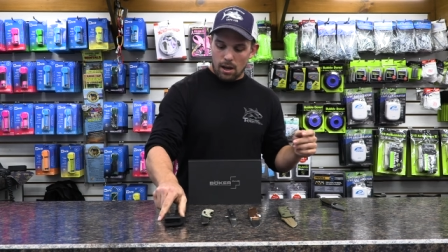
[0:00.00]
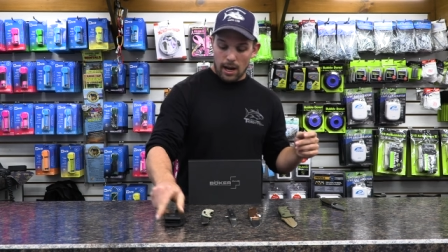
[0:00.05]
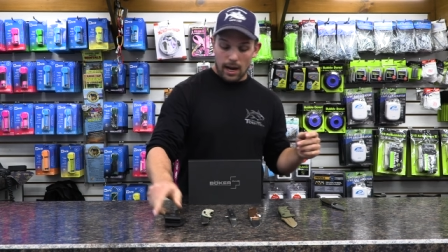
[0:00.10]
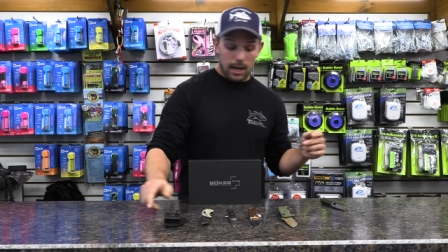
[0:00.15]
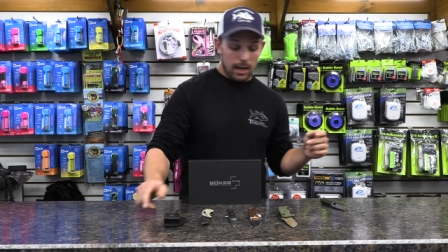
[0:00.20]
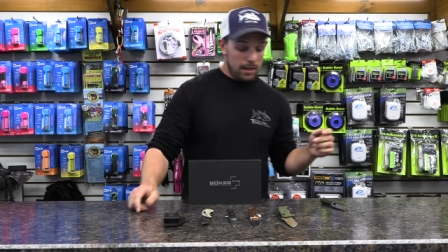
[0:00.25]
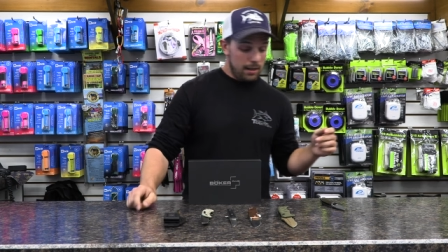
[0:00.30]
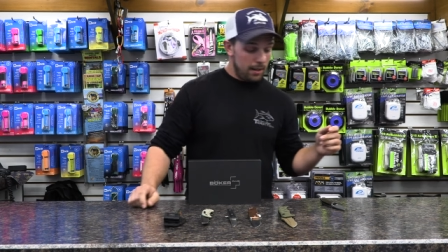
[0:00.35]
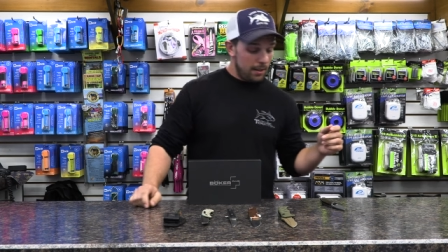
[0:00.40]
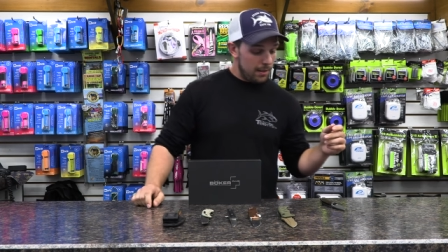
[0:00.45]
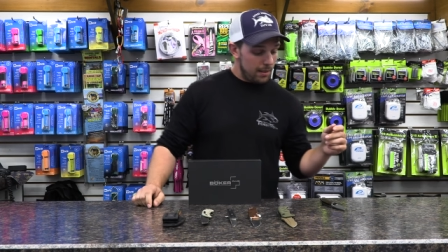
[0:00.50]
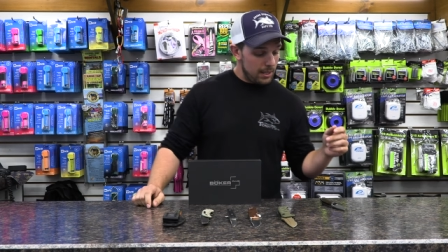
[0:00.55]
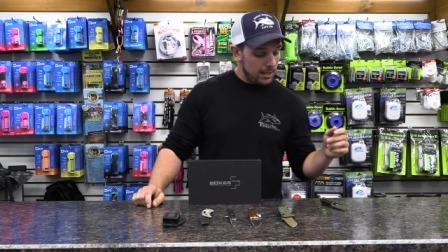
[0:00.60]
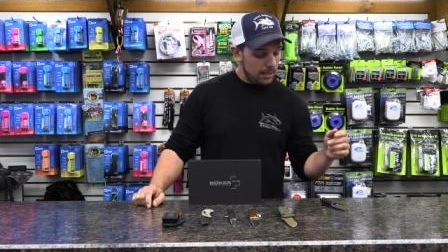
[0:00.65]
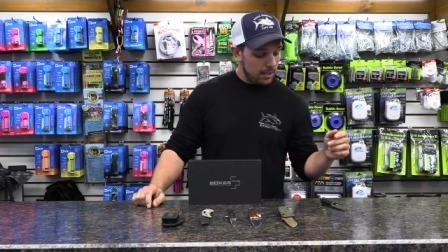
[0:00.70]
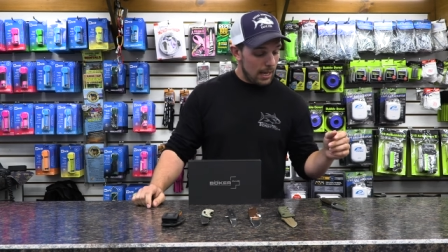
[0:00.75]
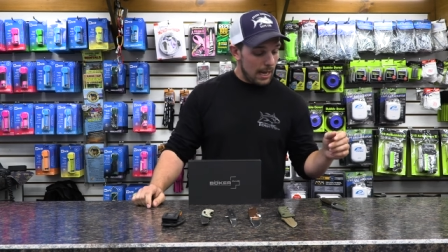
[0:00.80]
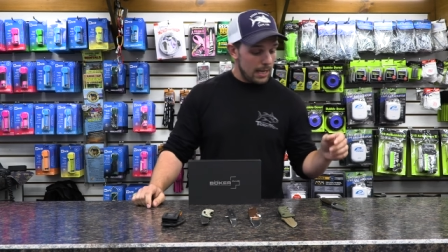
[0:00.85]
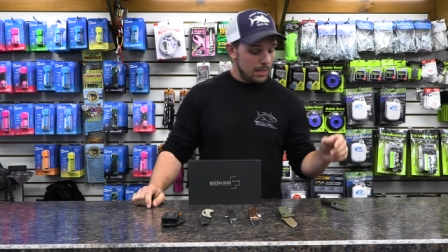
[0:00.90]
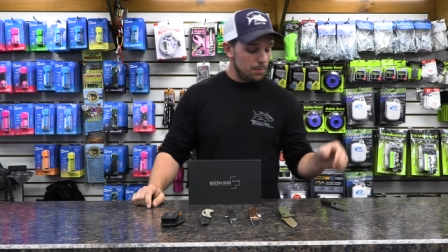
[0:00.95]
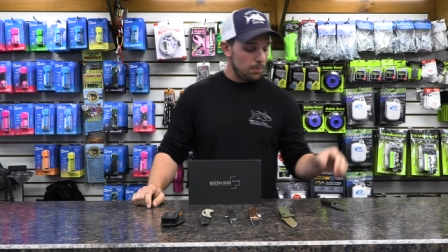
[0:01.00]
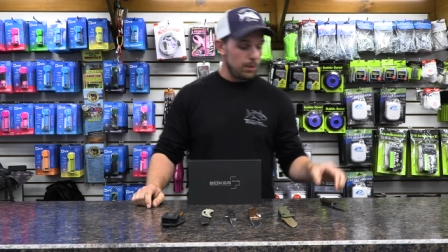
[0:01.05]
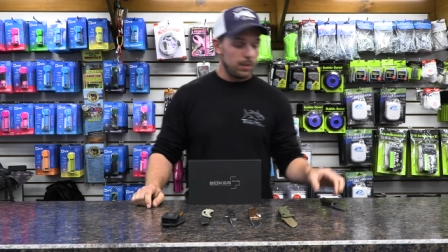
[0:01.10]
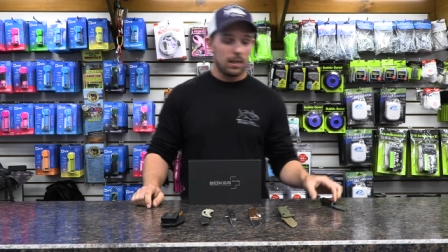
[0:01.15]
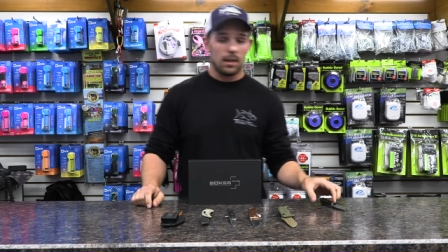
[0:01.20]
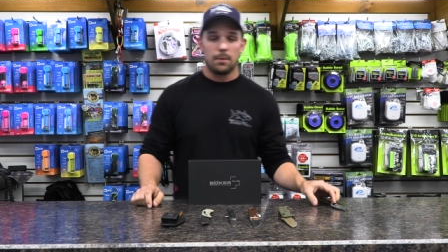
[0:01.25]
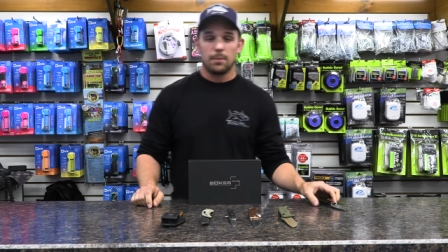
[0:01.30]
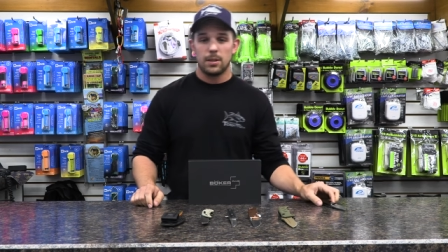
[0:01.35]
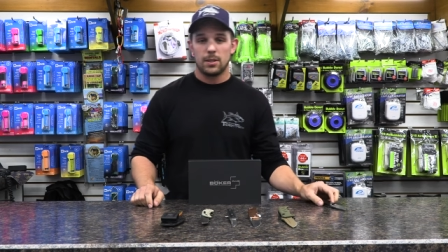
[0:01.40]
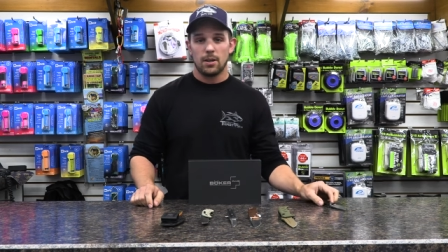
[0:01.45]
And this last one
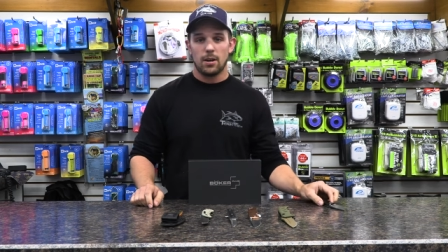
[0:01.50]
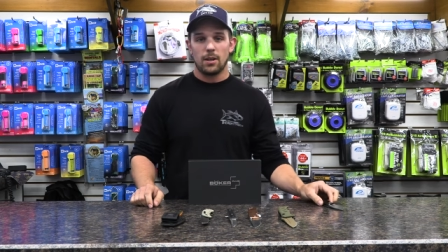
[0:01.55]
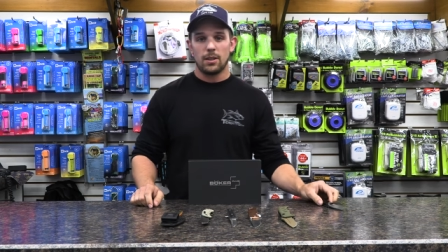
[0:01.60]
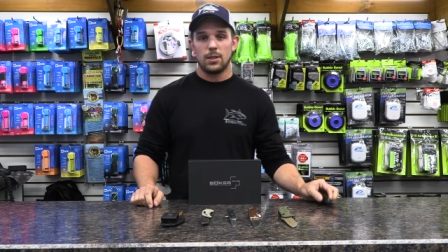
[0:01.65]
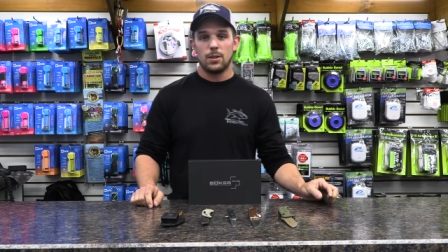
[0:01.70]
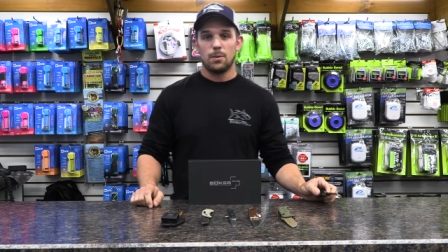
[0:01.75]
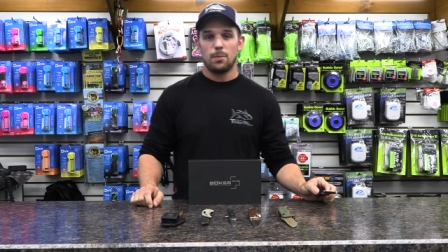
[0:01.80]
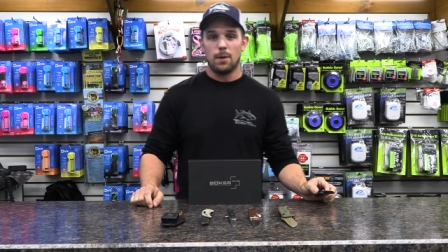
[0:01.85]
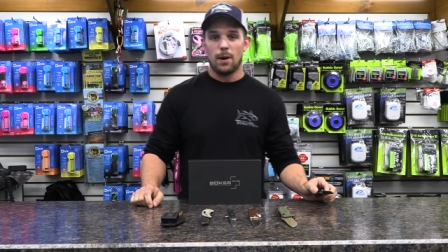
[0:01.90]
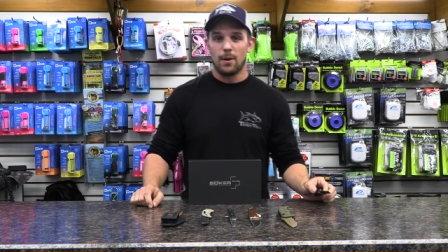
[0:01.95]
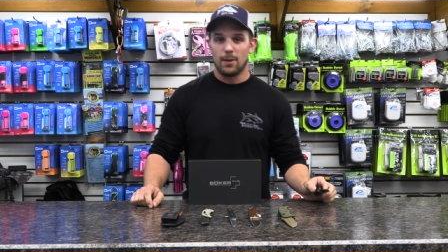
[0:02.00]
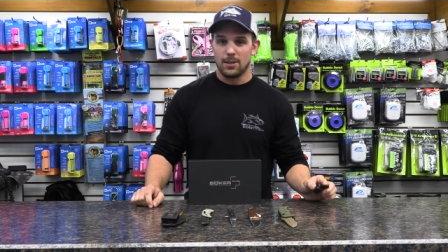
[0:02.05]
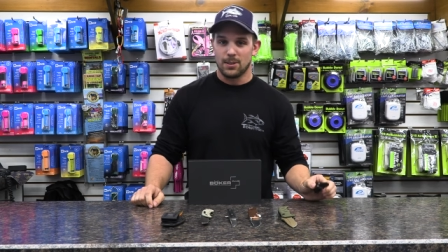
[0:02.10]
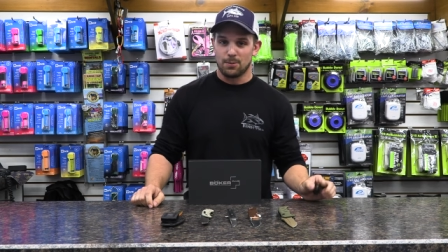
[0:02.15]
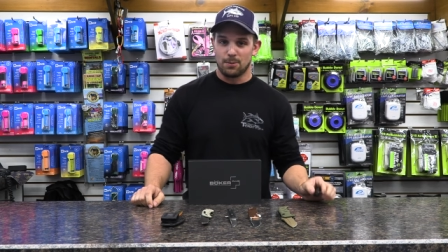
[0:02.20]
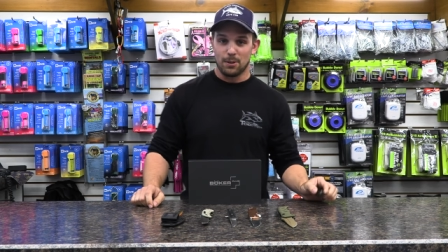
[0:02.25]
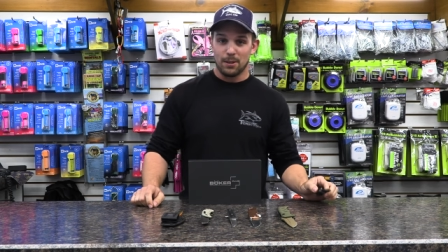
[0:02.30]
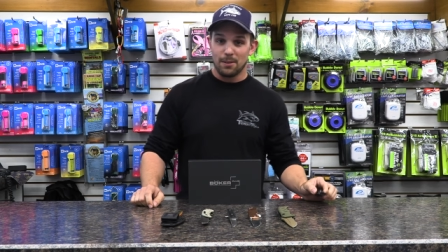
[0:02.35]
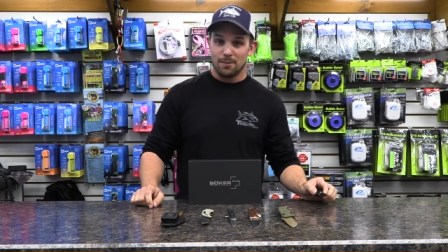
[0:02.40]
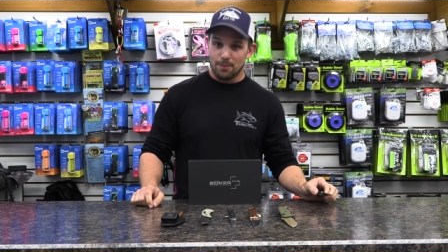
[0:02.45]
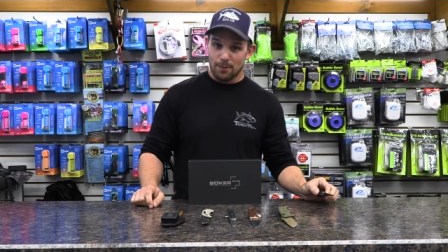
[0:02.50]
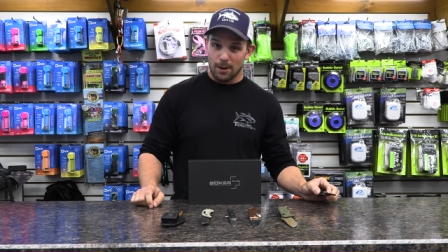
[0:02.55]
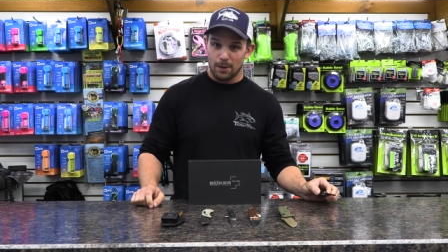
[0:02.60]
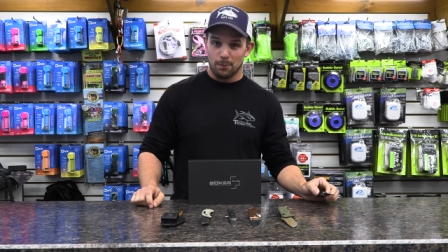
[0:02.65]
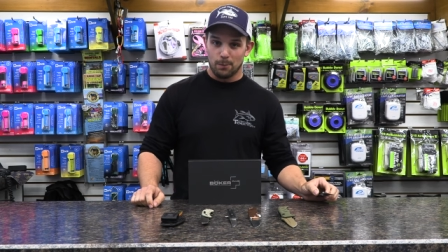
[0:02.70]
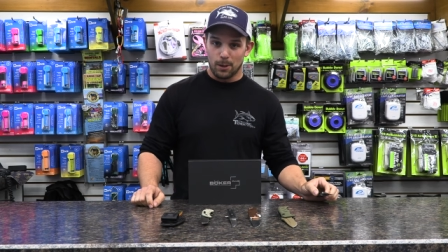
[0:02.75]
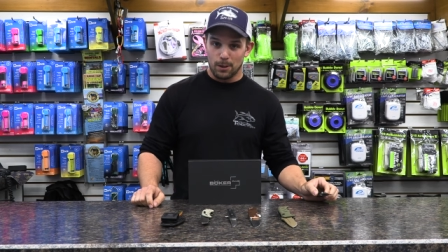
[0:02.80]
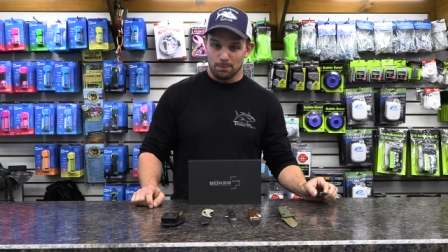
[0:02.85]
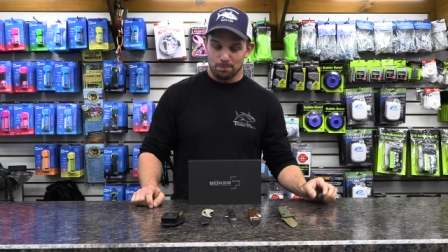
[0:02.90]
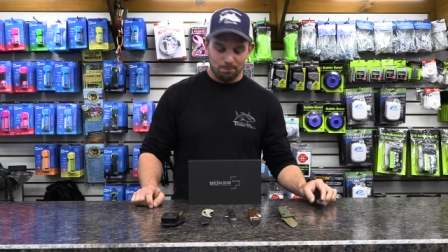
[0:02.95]
that I'm going to talk to you about is a really
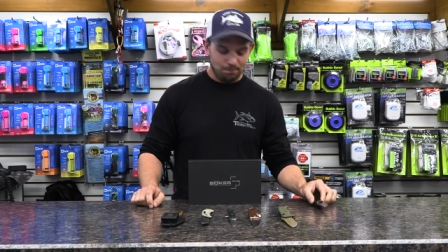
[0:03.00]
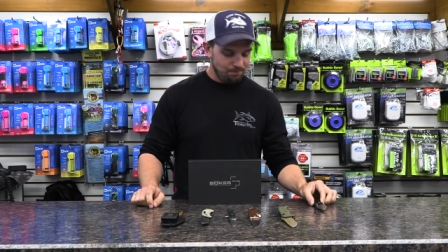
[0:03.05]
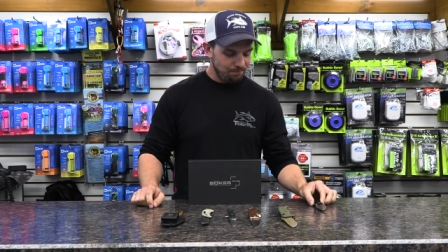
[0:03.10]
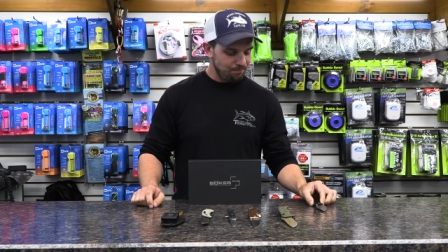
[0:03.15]
fun one.